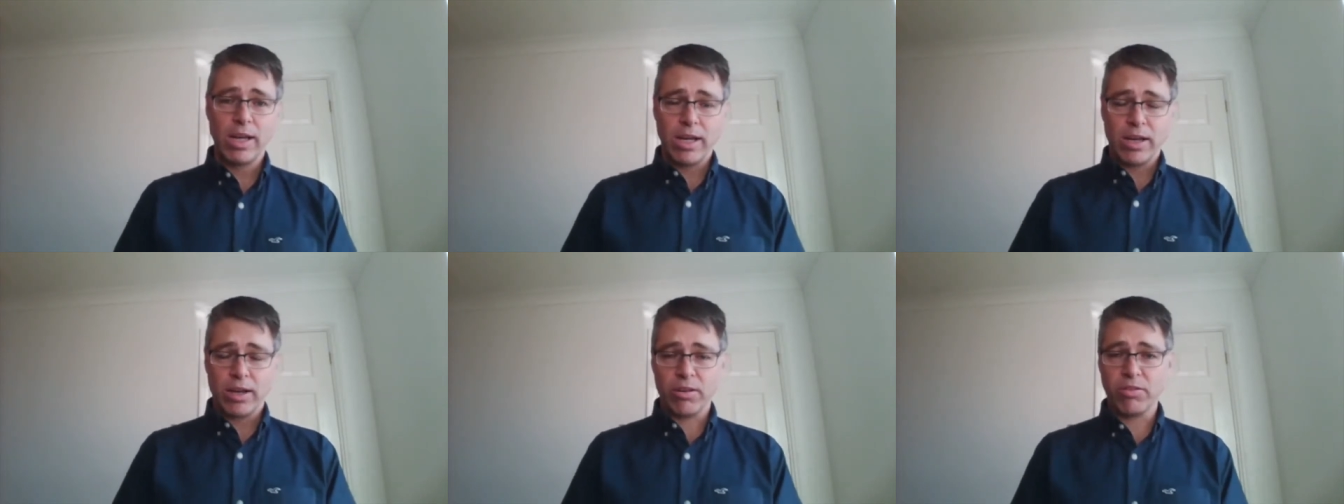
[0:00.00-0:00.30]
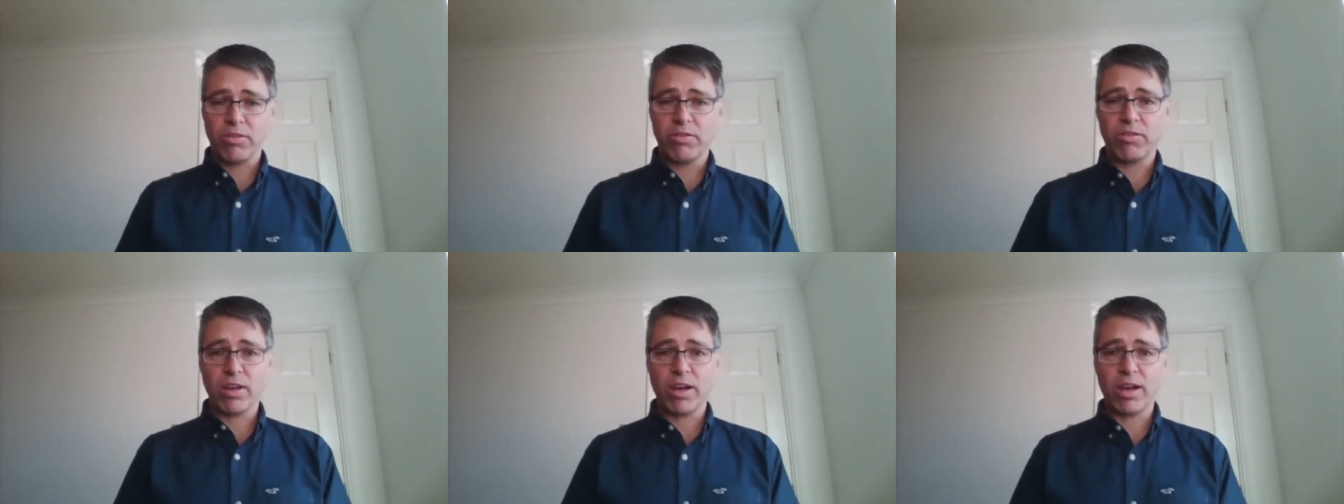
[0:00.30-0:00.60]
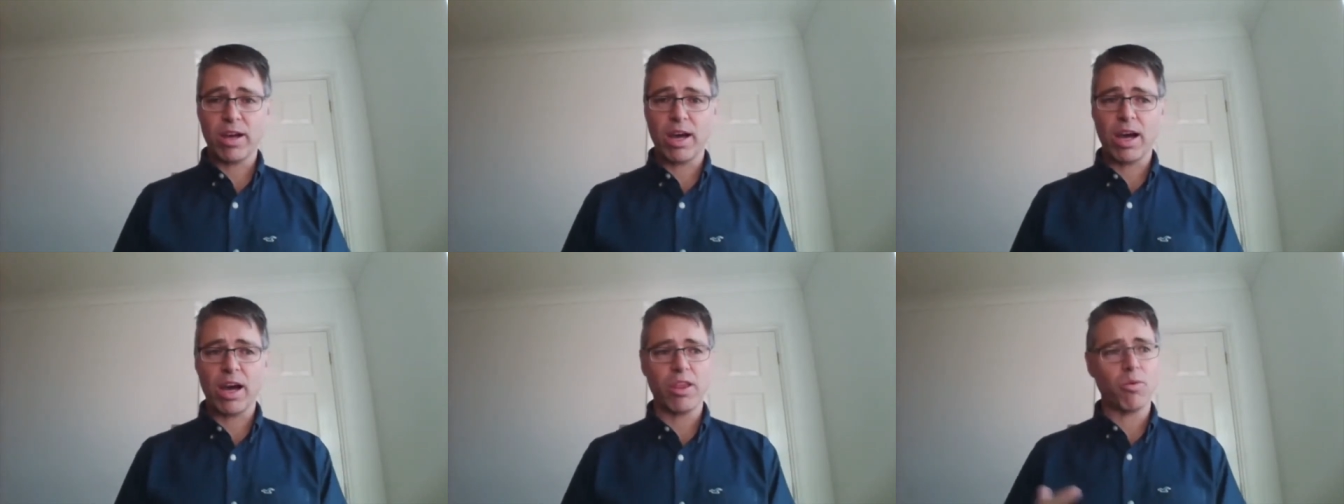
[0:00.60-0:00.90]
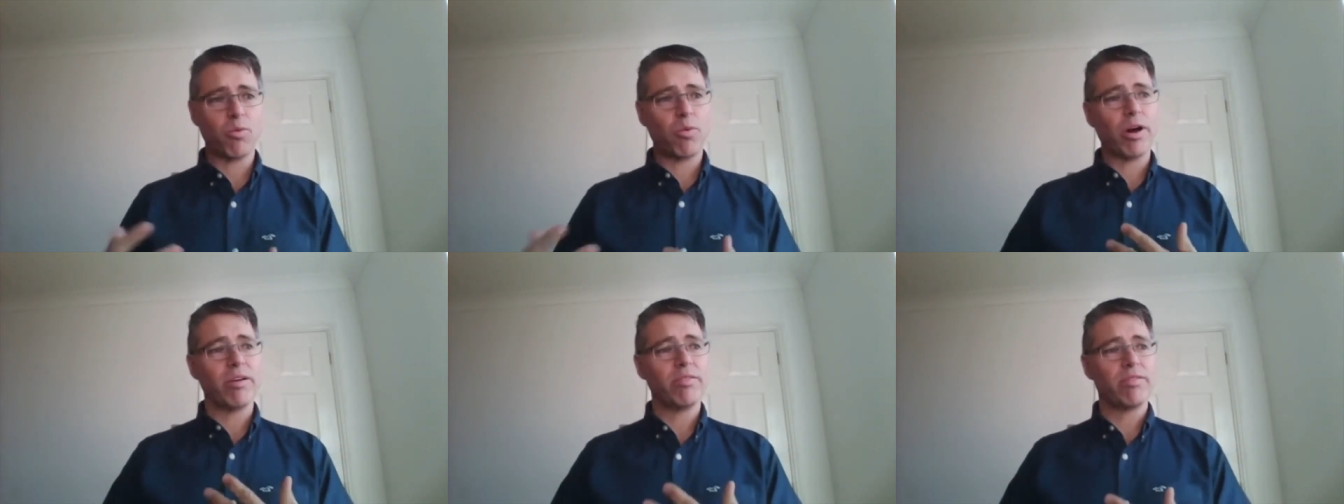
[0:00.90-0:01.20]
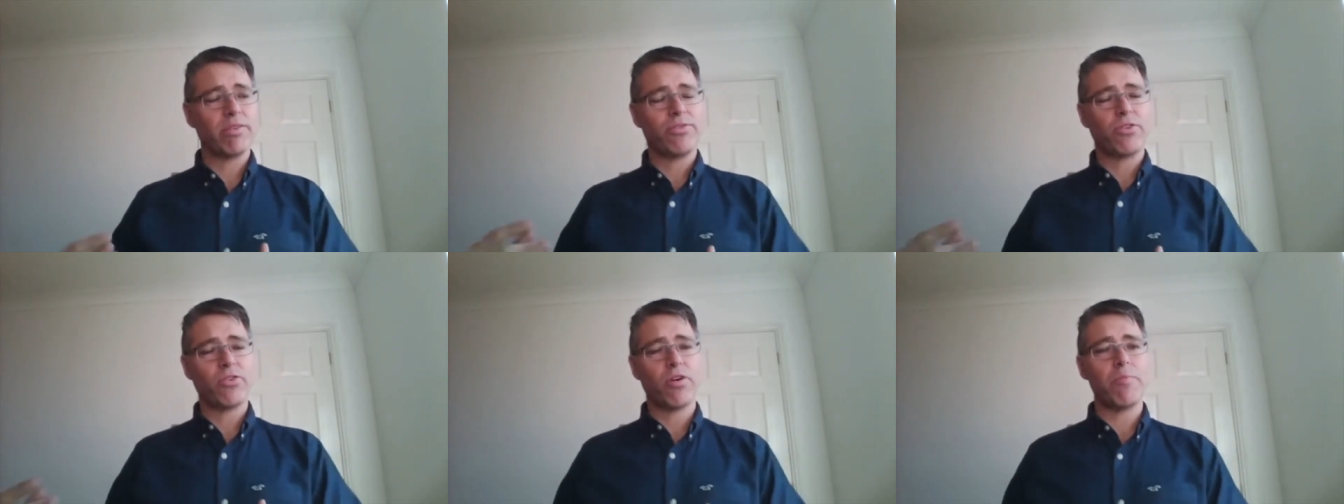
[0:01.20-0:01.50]
Because uh, otherwise,
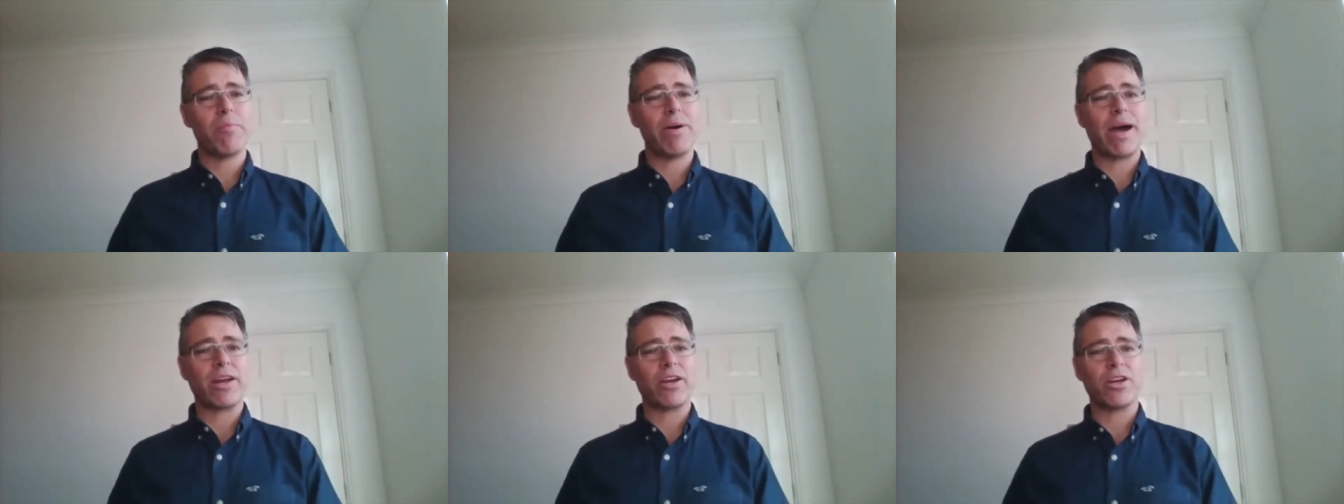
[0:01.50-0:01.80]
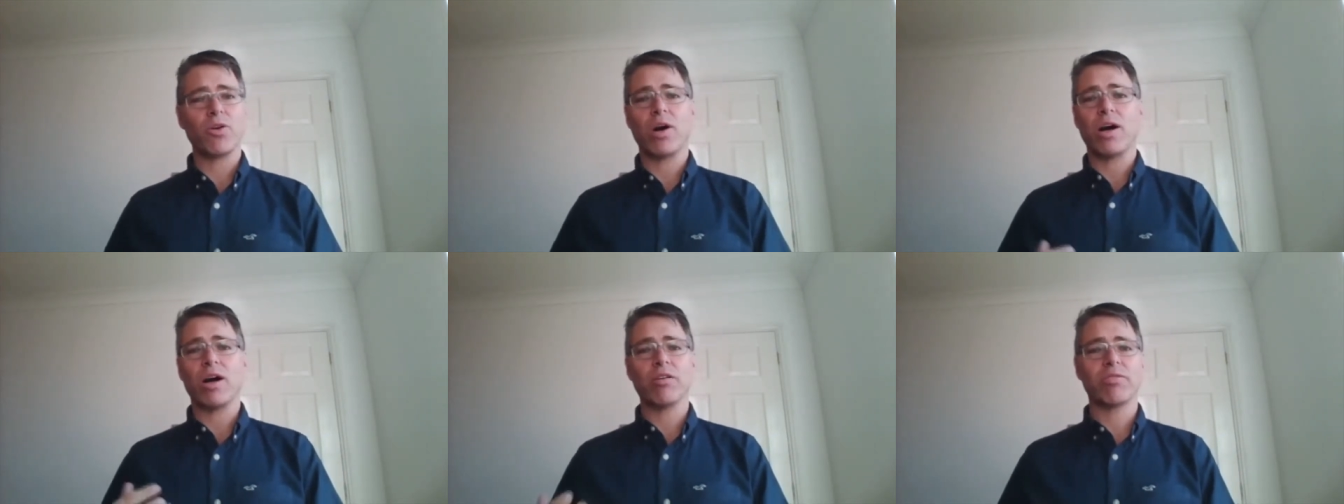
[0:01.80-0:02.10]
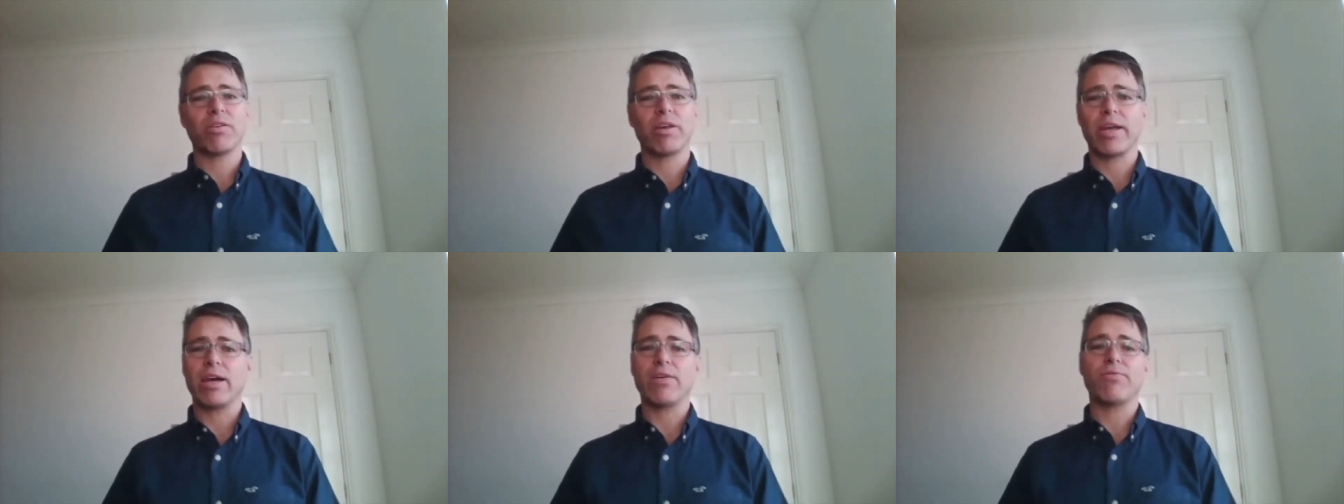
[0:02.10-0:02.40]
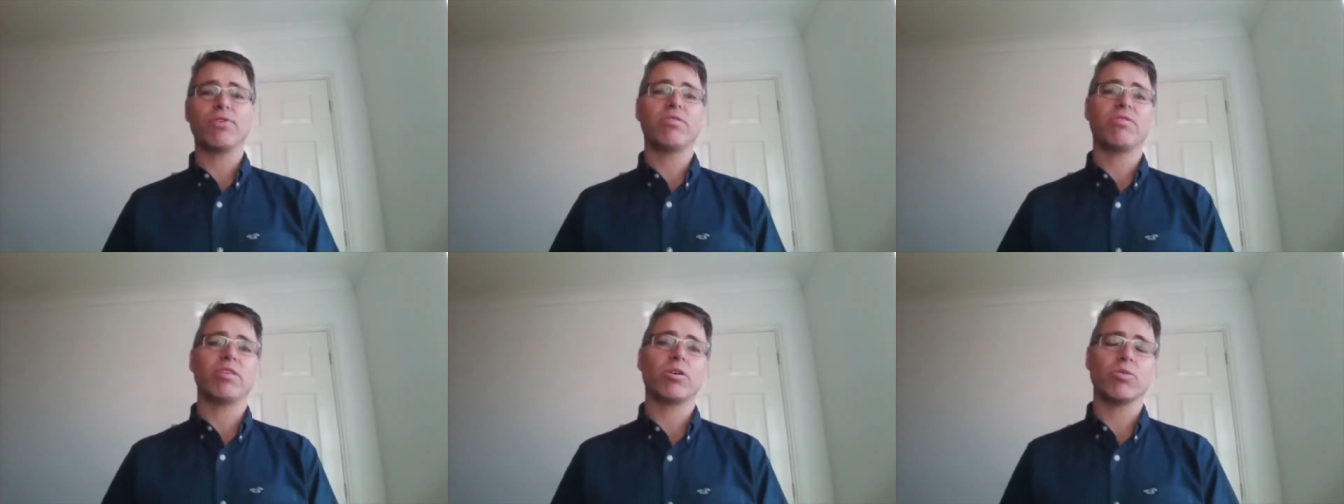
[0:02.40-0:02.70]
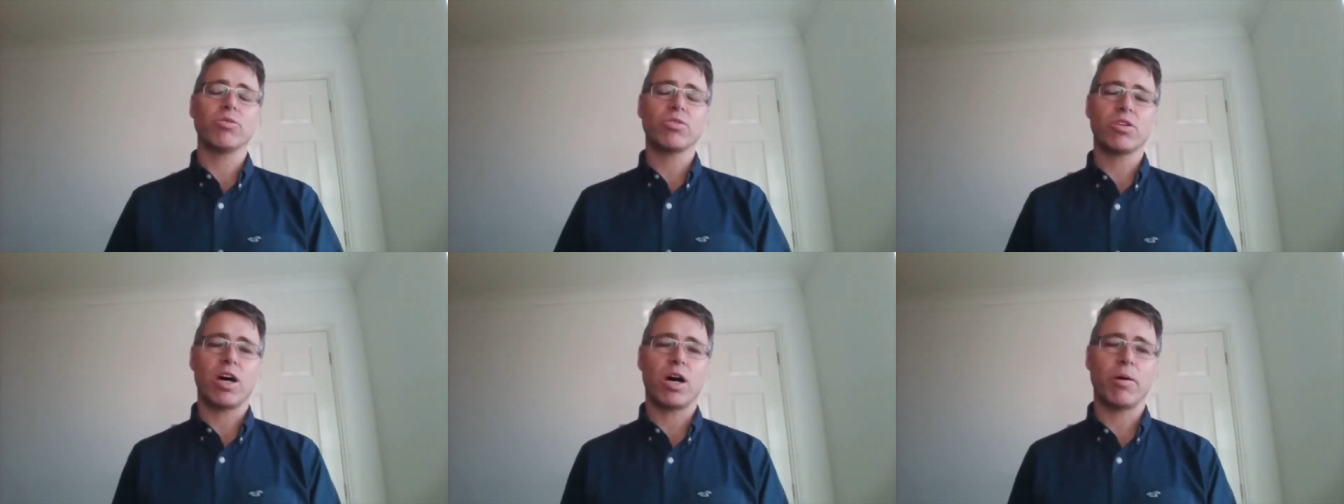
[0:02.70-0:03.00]
if you're a man, you're asking every
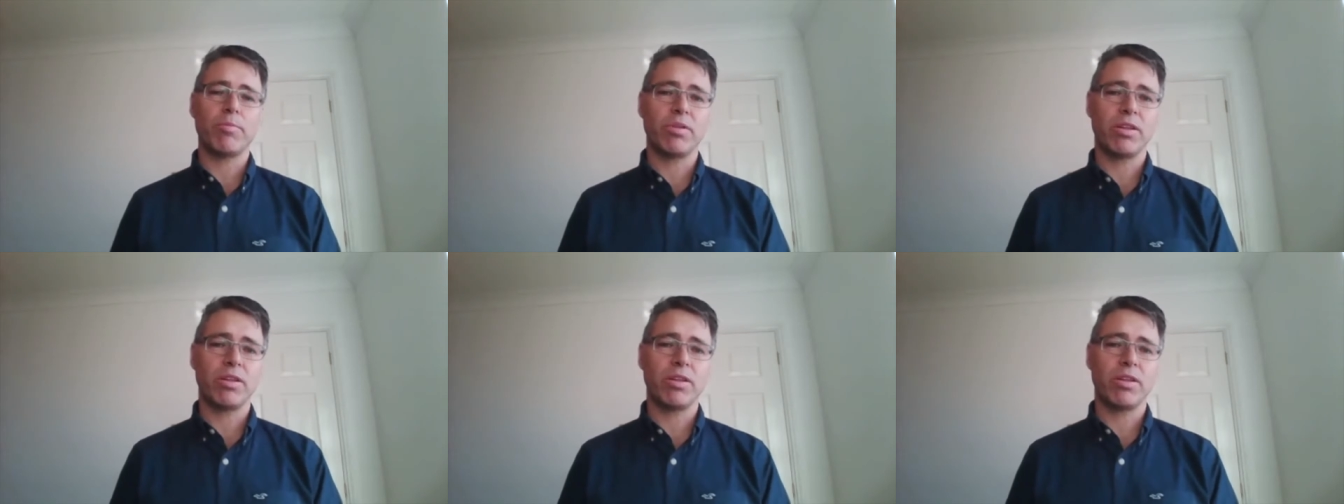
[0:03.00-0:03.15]
single time,